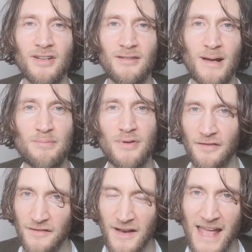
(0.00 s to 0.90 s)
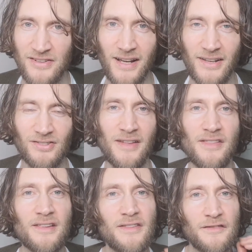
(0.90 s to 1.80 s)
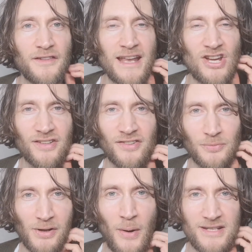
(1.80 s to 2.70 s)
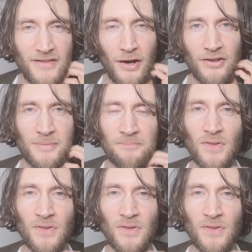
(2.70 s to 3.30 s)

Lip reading: Remember the phonetics, right? The Phoenicians, we'll go into those.